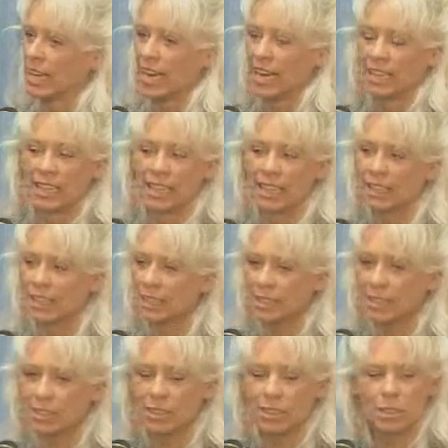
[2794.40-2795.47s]
And
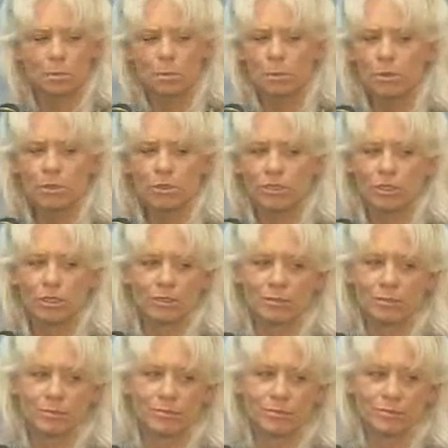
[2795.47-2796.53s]
adolescence is beautiful,
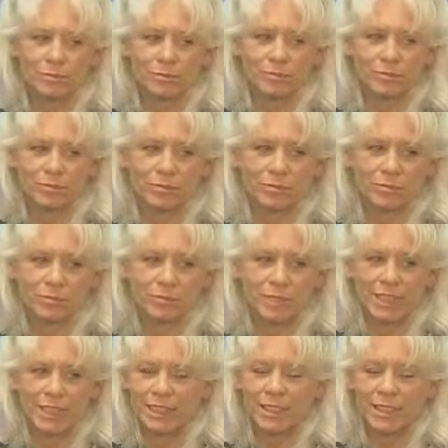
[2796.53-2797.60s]

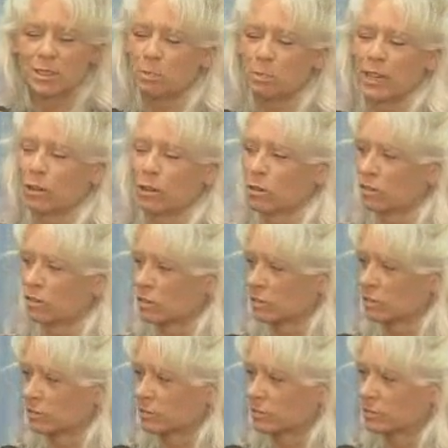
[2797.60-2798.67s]
and it is powerful,
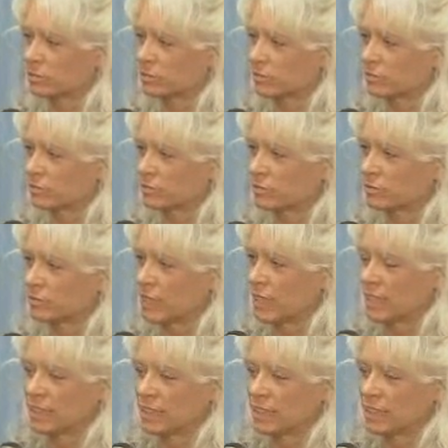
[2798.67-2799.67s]
and it